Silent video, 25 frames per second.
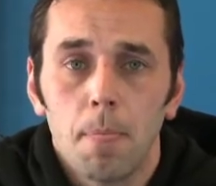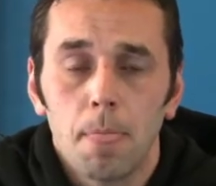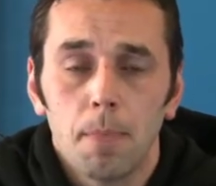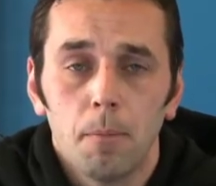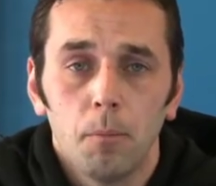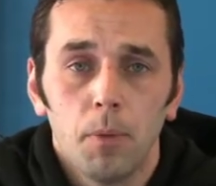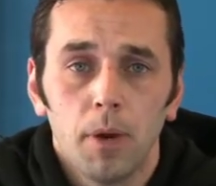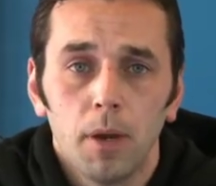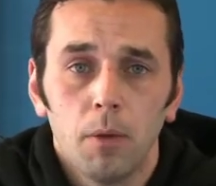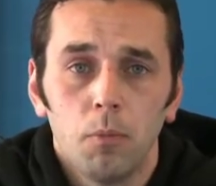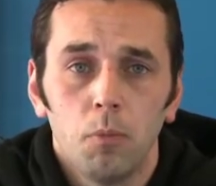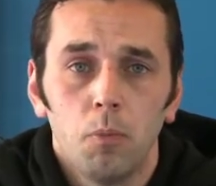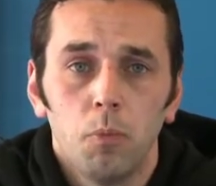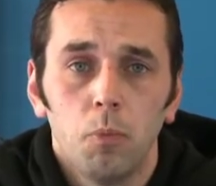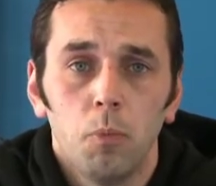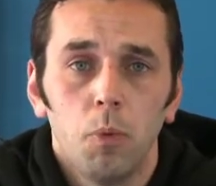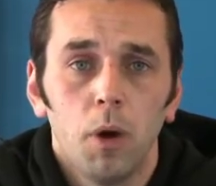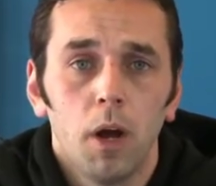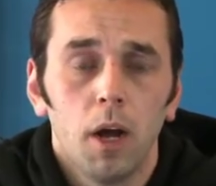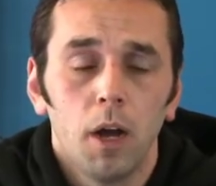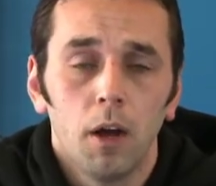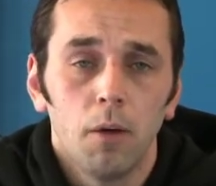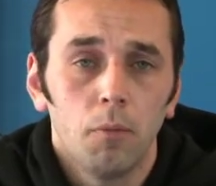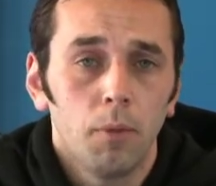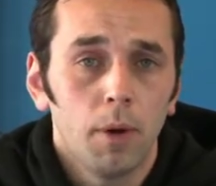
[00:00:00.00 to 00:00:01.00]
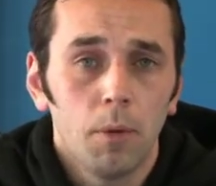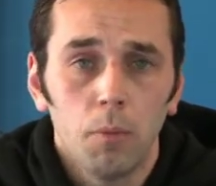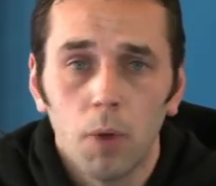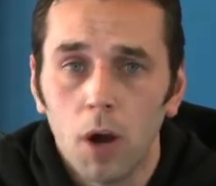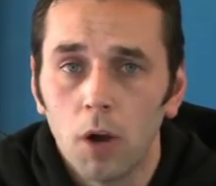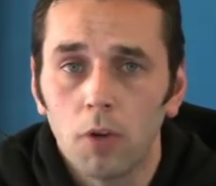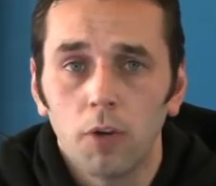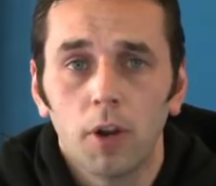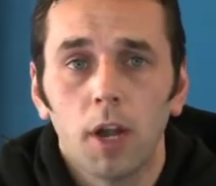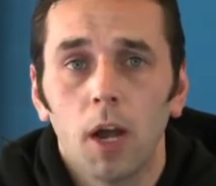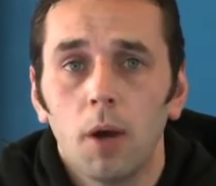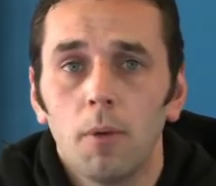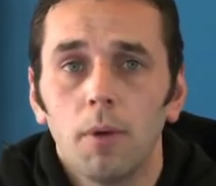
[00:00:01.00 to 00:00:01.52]
We
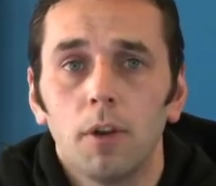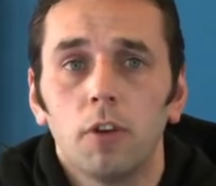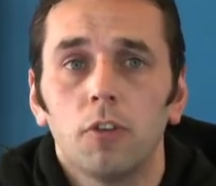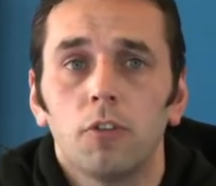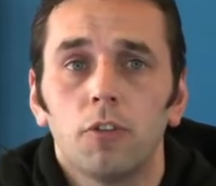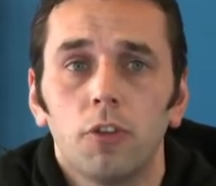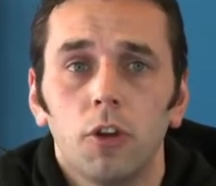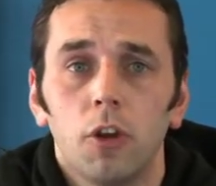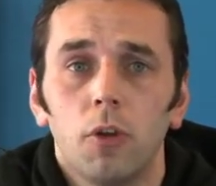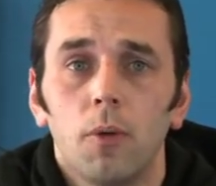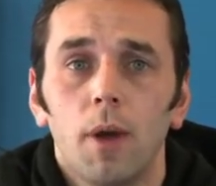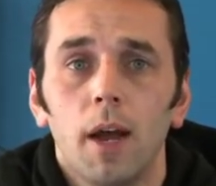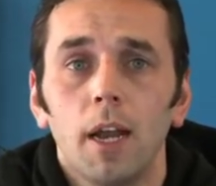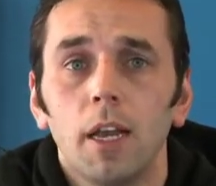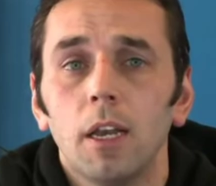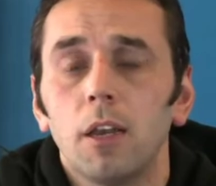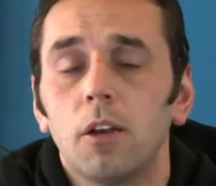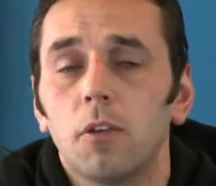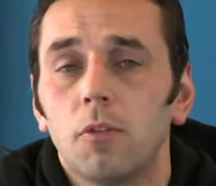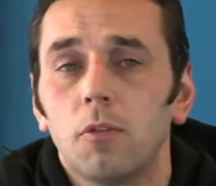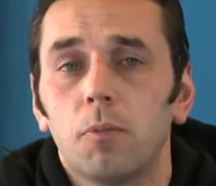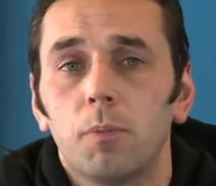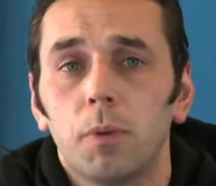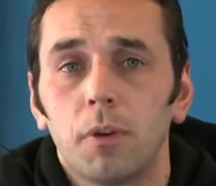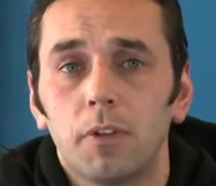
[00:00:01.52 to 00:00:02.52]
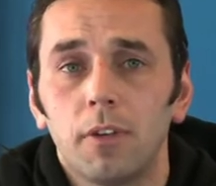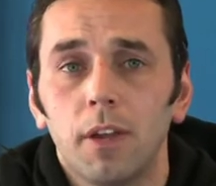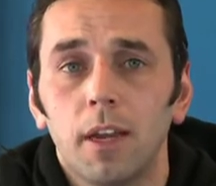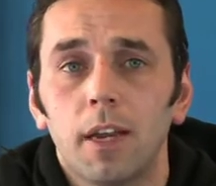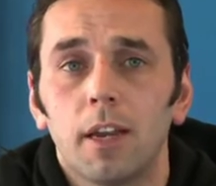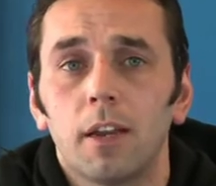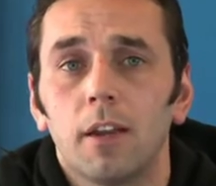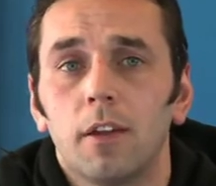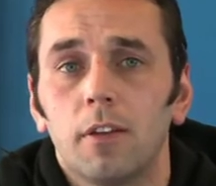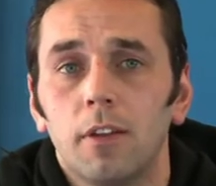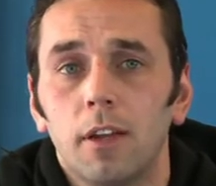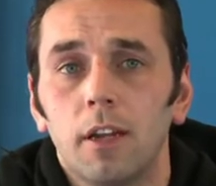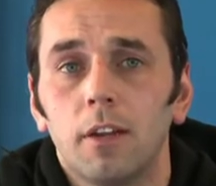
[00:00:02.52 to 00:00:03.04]
won't go into any
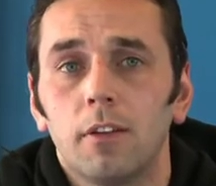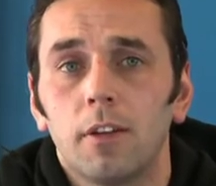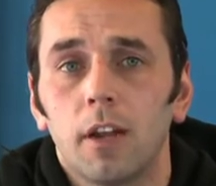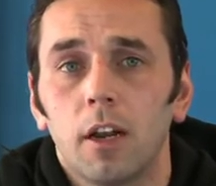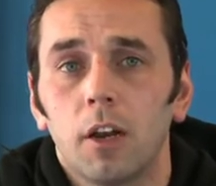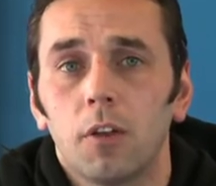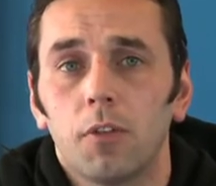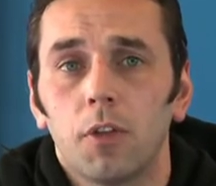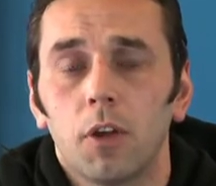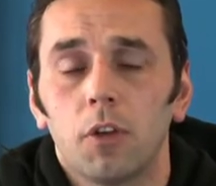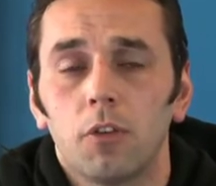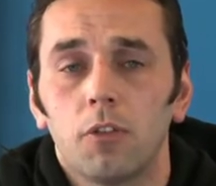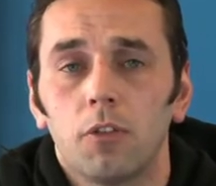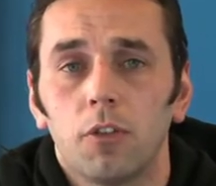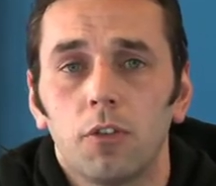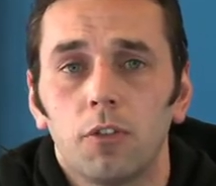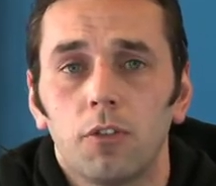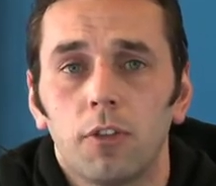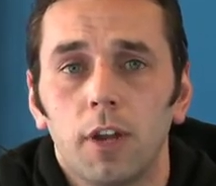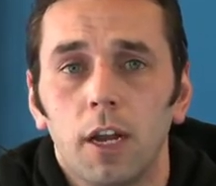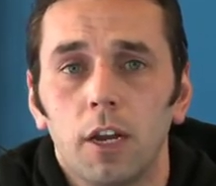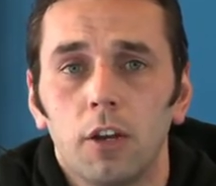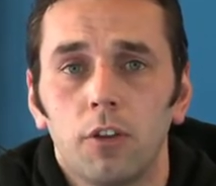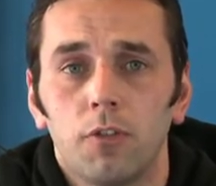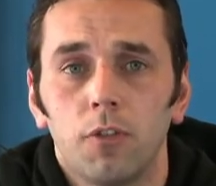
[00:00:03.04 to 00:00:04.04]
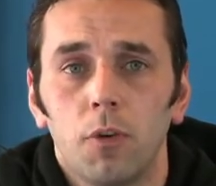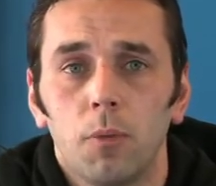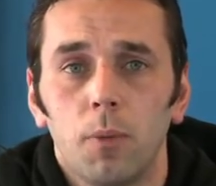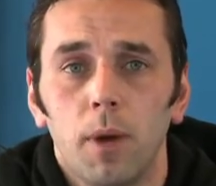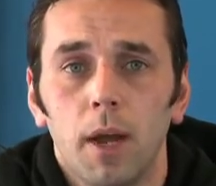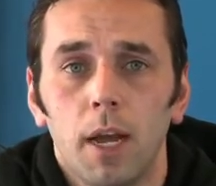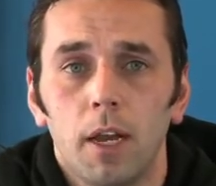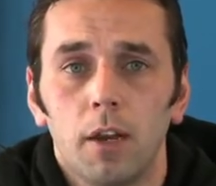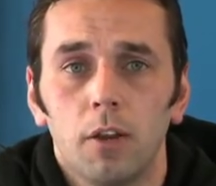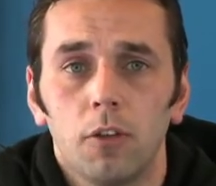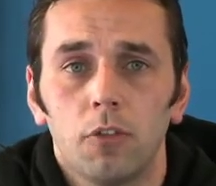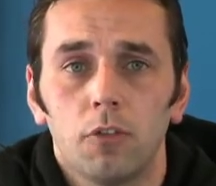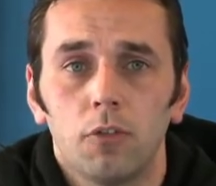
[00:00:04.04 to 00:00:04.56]
particular detail of those stages of
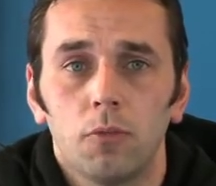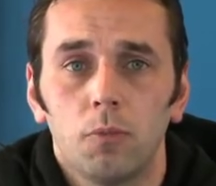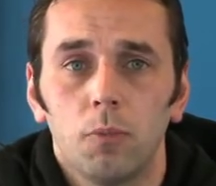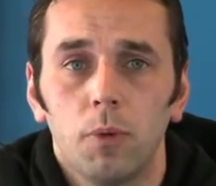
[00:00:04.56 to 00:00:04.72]
awareness.